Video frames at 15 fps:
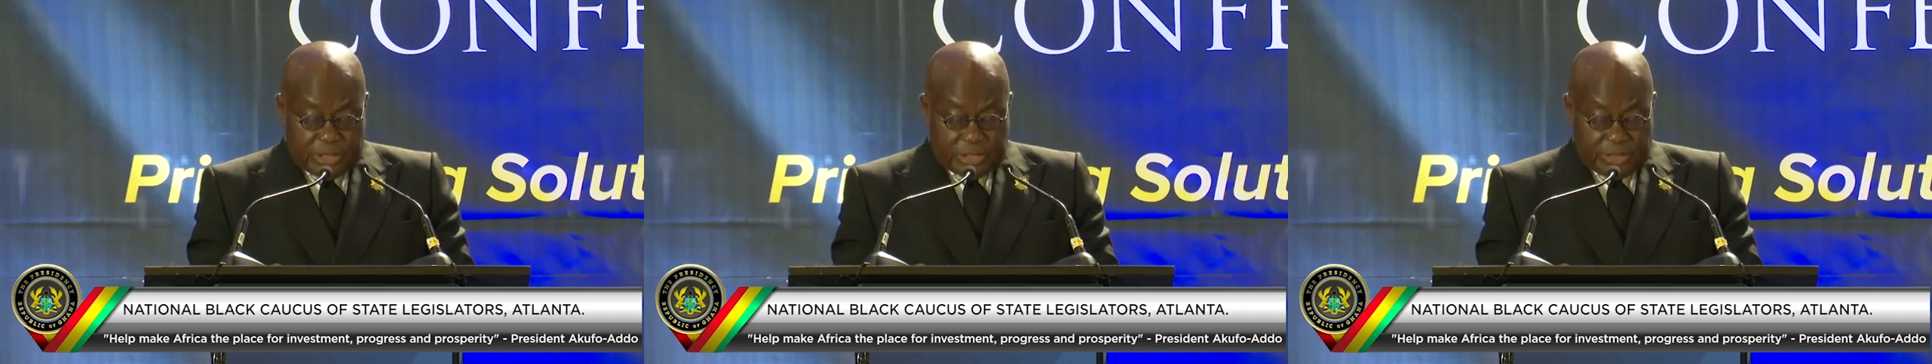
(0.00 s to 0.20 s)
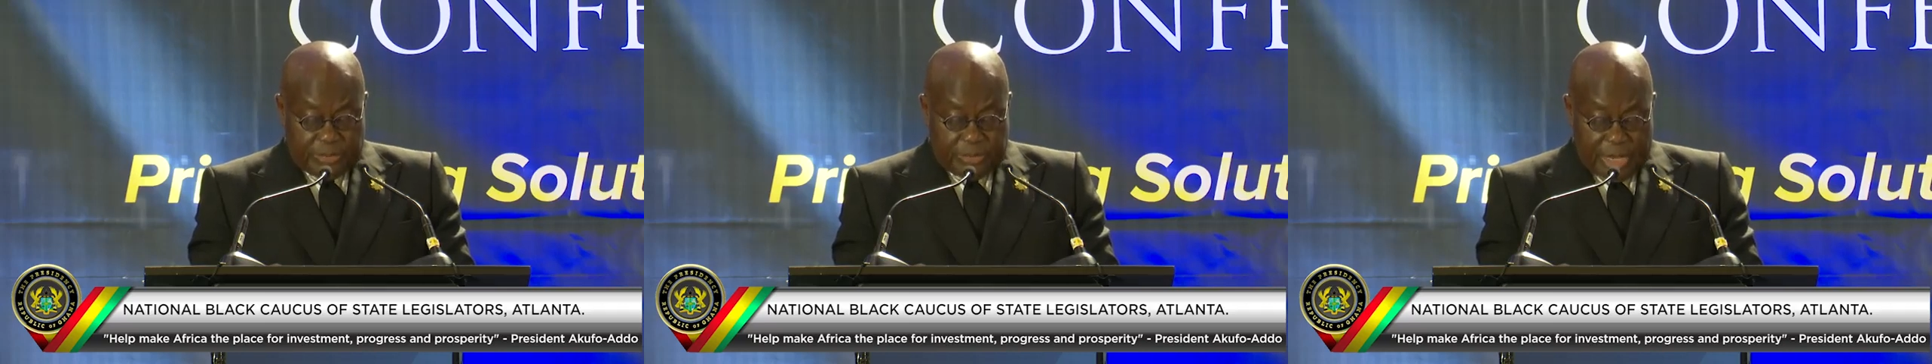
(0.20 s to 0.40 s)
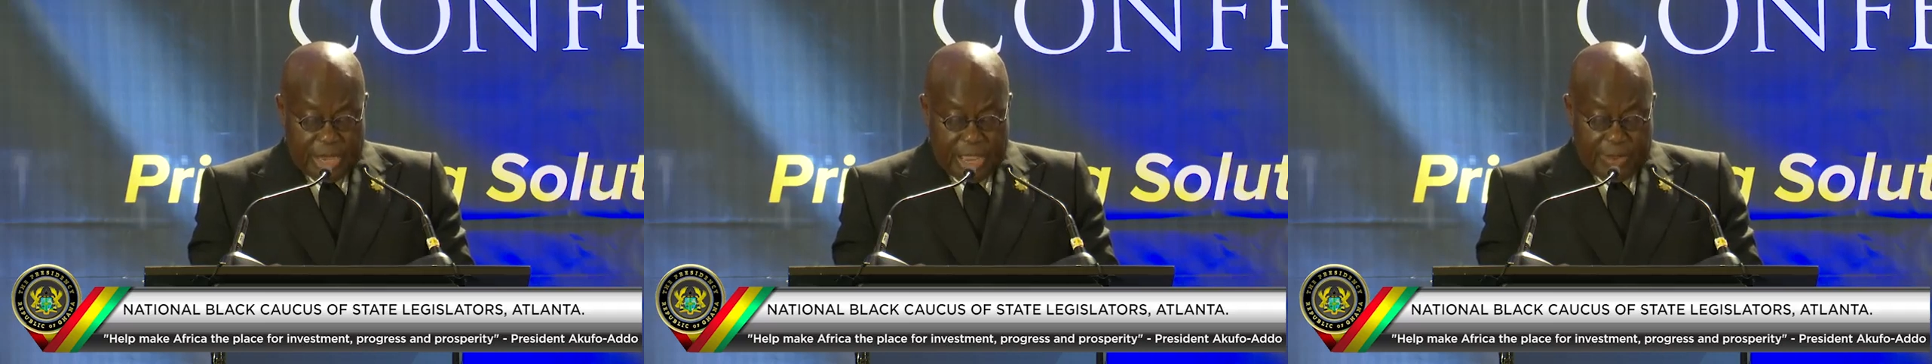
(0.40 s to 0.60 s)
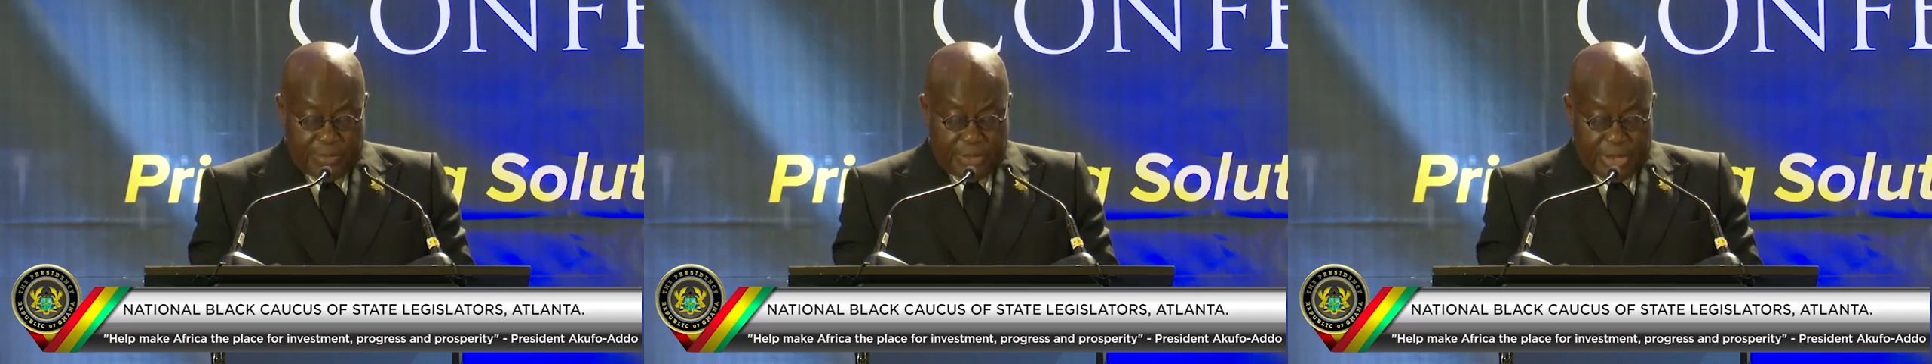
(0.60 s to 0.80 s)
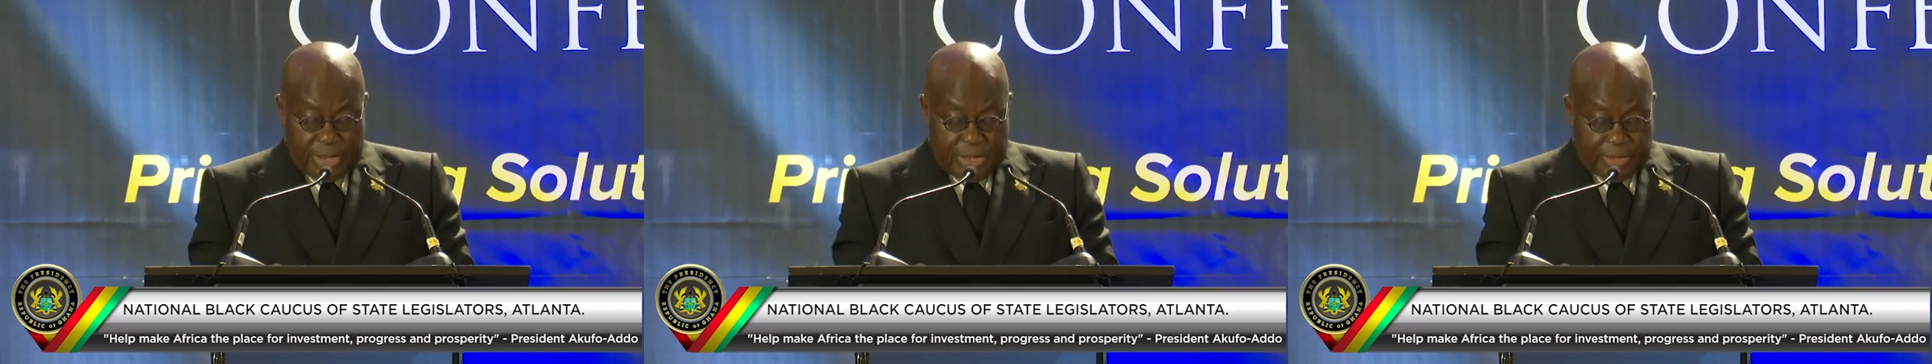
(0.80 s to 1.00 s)
Jim
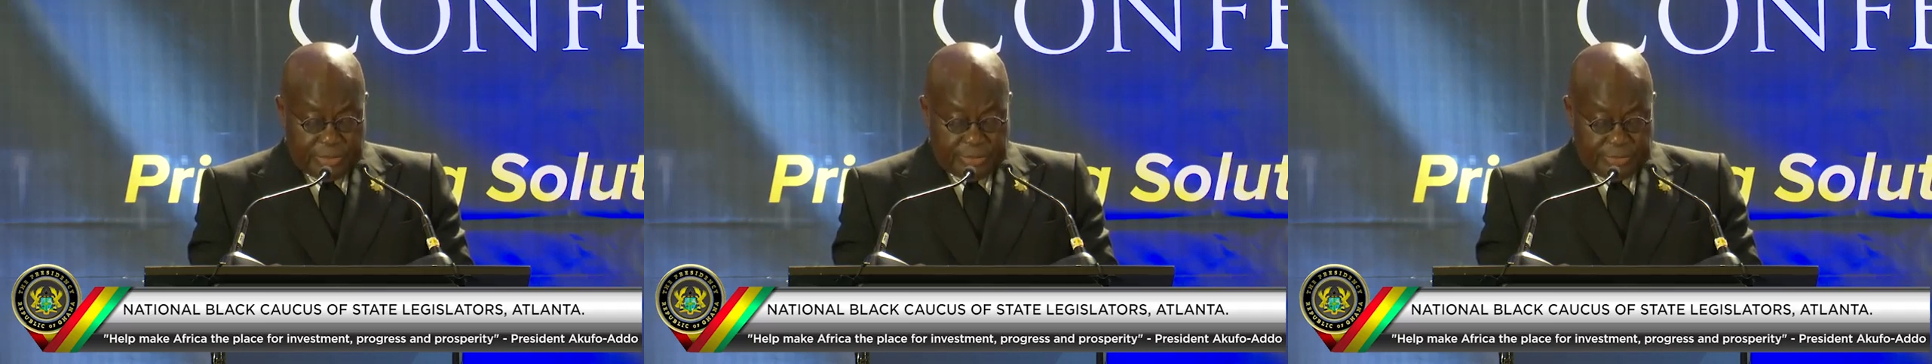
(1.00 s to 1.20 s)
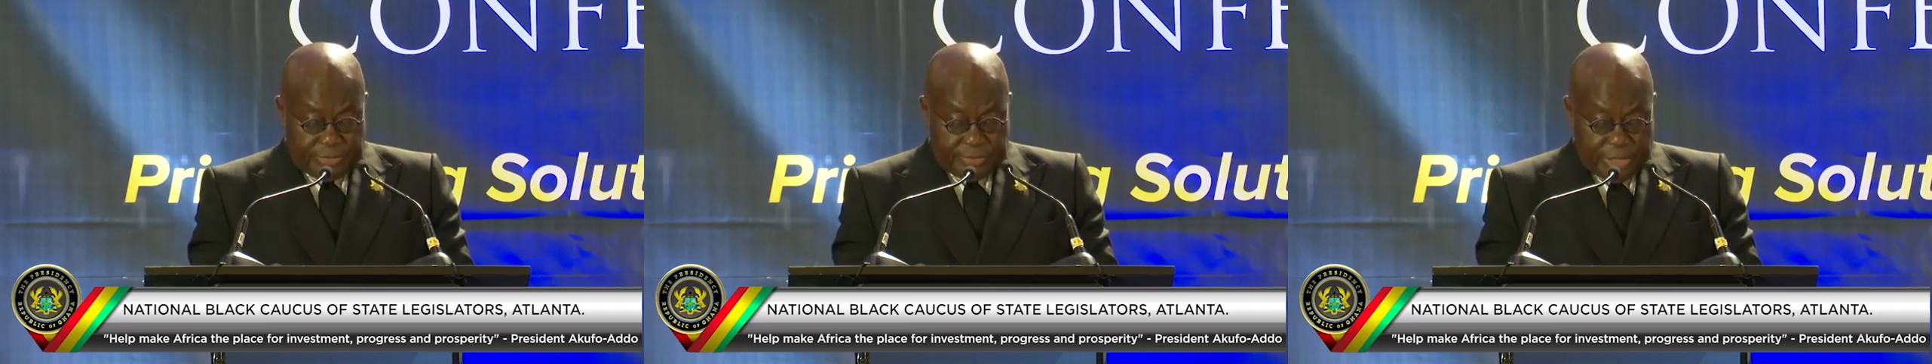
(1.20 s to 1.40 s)
Clyburn,